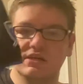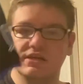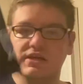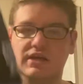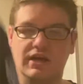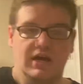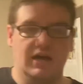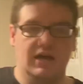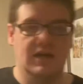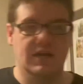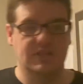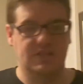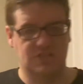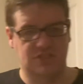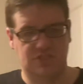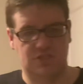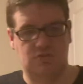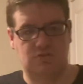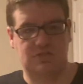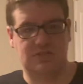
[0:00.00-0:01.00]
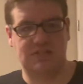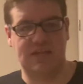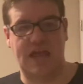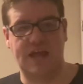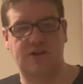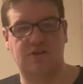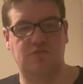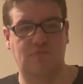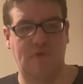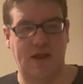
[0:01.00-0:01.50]
just the
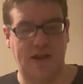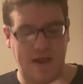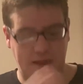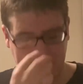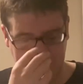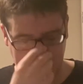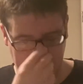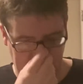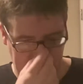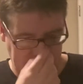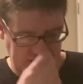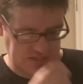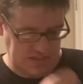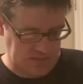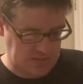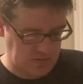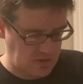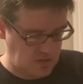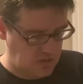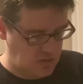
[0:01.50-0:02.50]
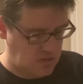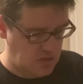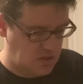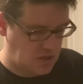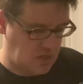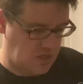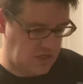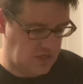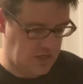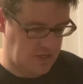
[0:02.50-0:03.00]
standard red MLS.
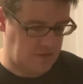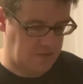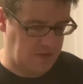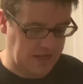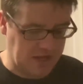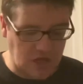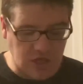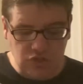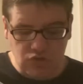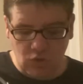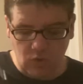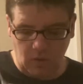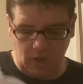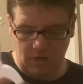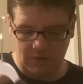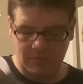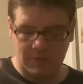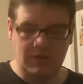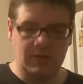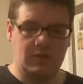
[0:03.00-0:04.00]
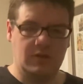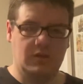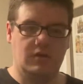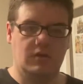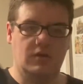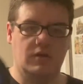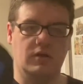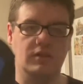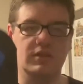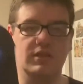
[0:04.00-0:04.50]
I got Joel Waterman
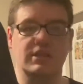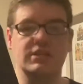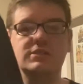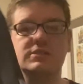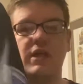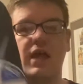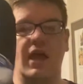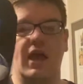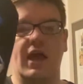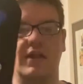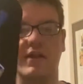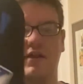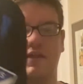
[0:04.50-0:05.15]
on this, and